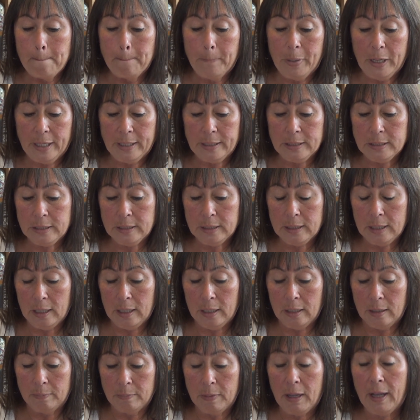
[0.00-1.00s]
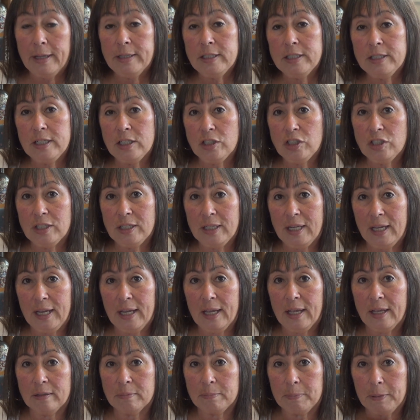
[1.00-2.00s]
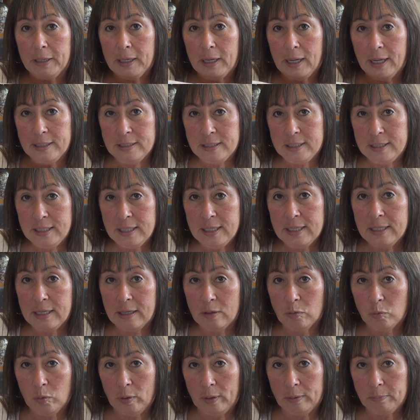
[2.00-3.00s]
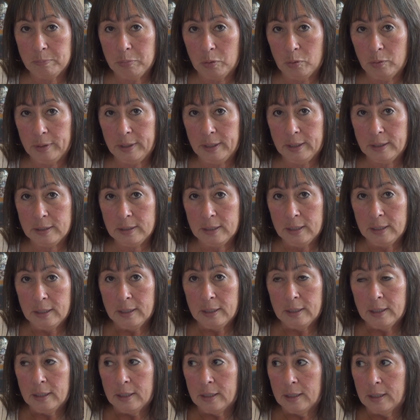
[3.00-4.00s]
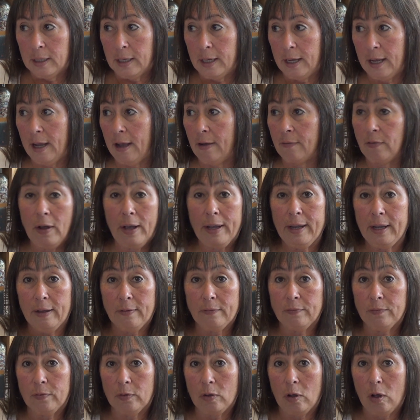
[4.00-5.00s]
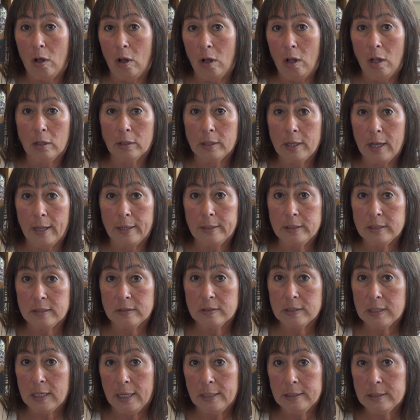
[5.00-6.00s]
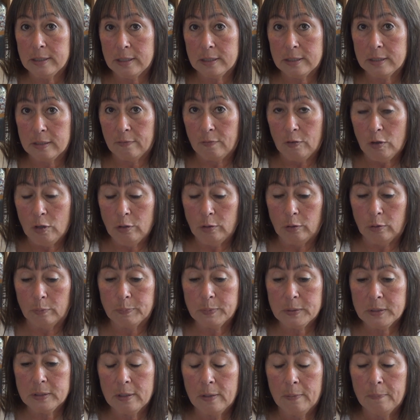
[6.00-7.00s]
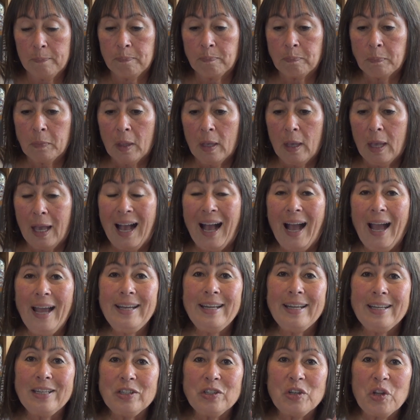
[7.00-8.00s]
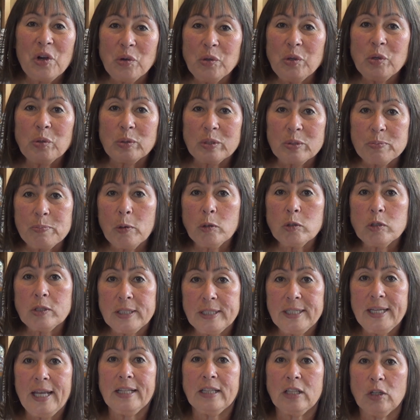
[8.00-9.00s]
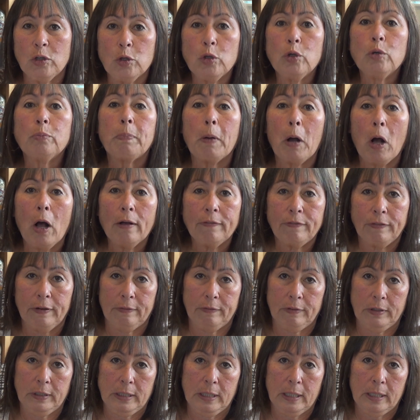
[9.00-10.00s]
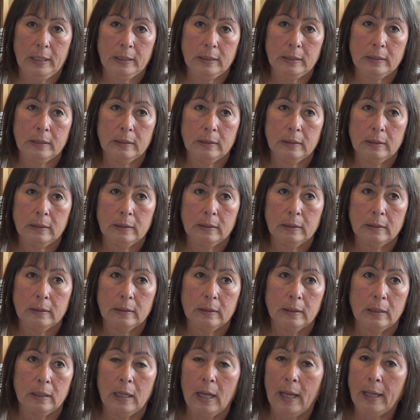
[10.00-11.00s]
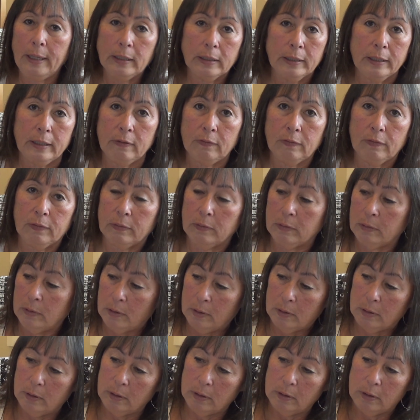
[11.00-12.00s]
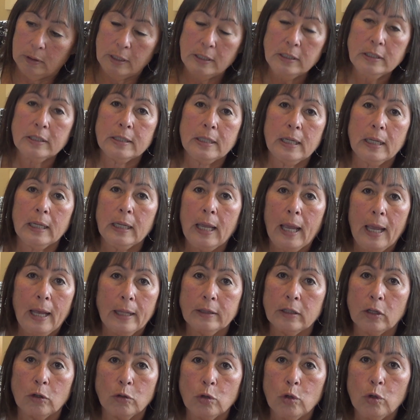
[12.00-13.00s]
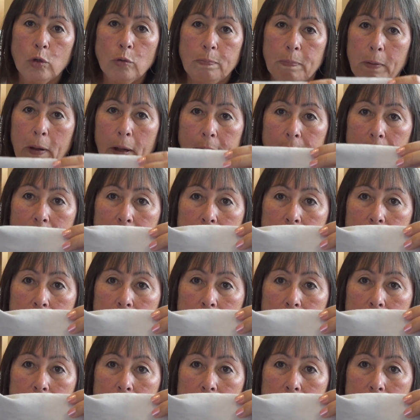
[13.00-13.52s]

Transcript: but I stitch in hand. But I did at one point have all kinds of sizes of hoops. I didn't know you were supposed to take the hoop off every night. I'd leave, this thing had the hoop on